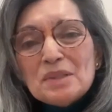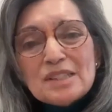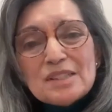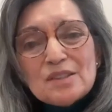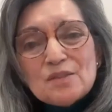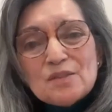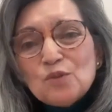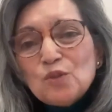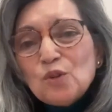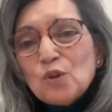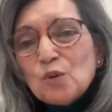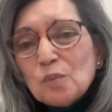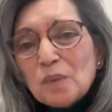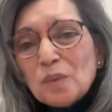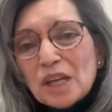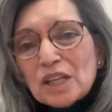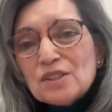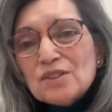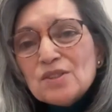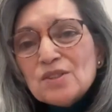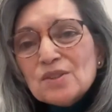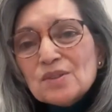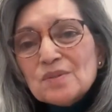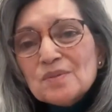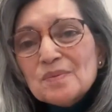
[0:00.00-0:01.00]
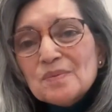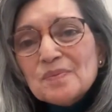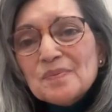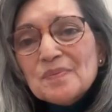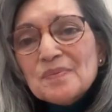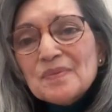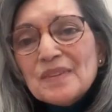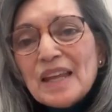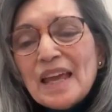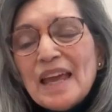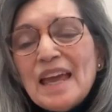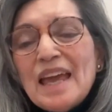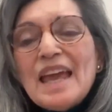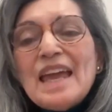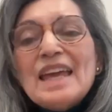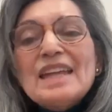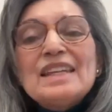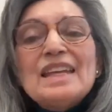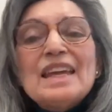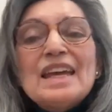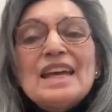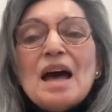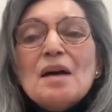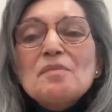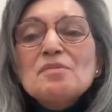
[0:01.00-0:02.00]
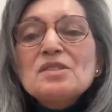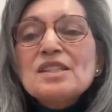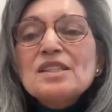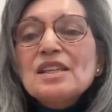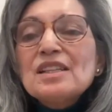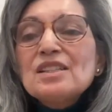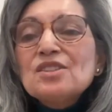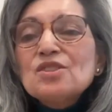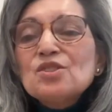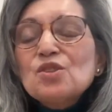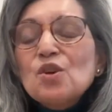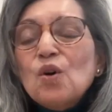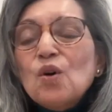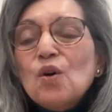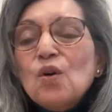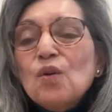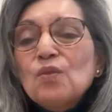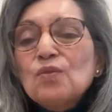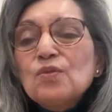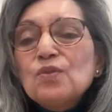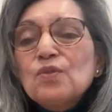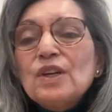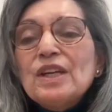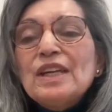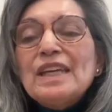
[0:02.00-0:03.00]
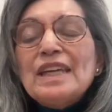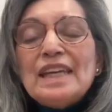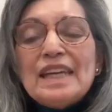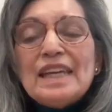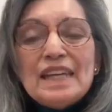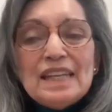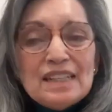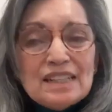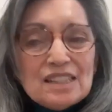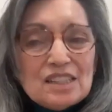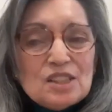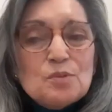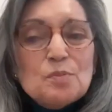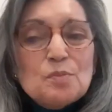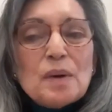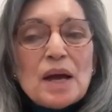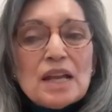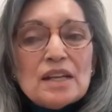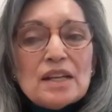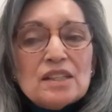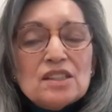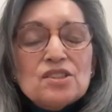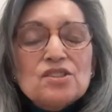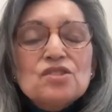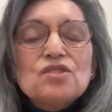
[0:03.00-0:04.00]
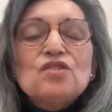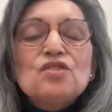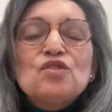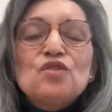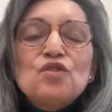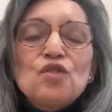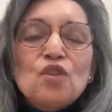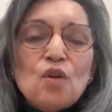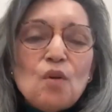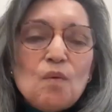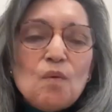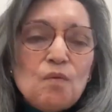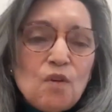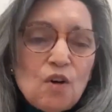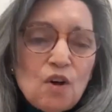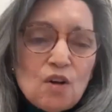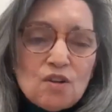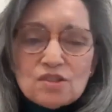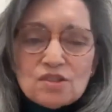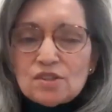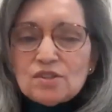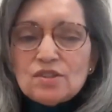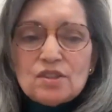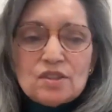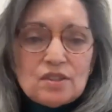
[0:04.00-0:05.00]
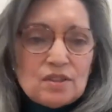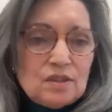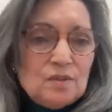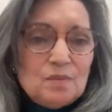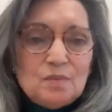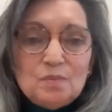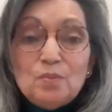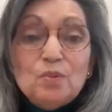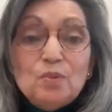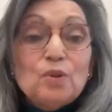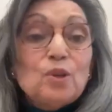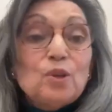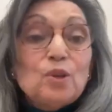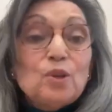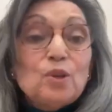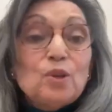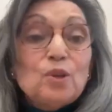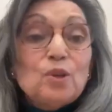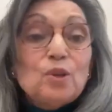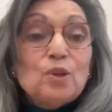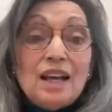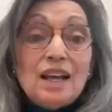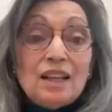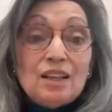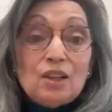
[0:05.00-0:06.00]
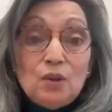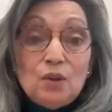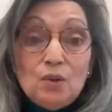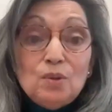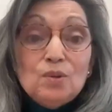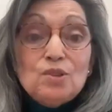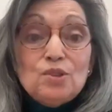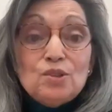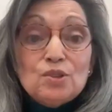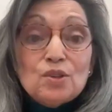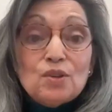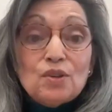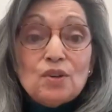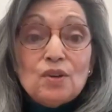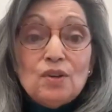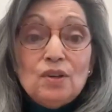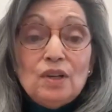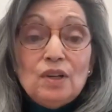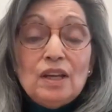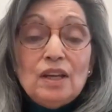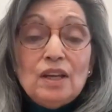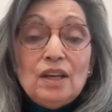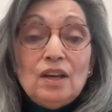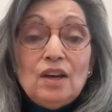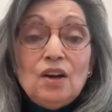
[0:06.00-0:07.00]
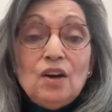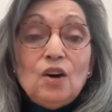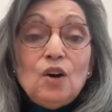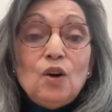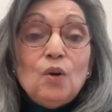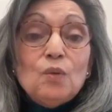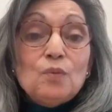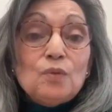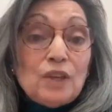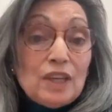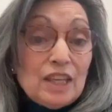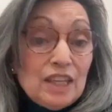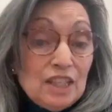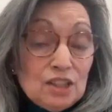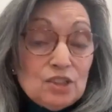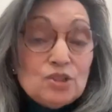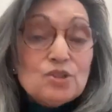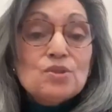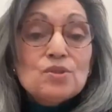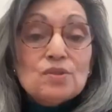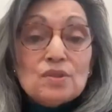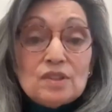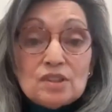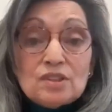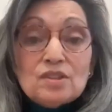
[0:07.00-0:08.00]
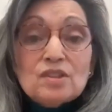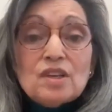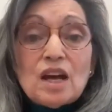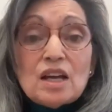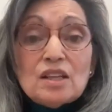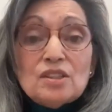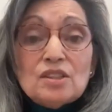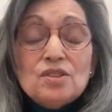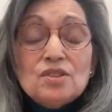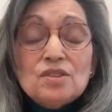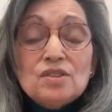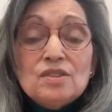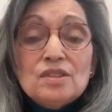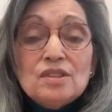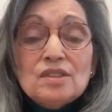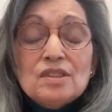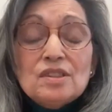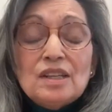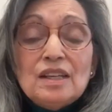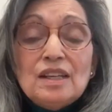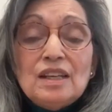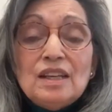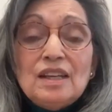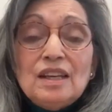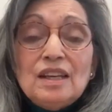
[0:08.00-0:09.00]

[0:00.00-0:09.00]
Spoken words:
misinformation and the absence of, in Spanish, robust political culture of issue discussions,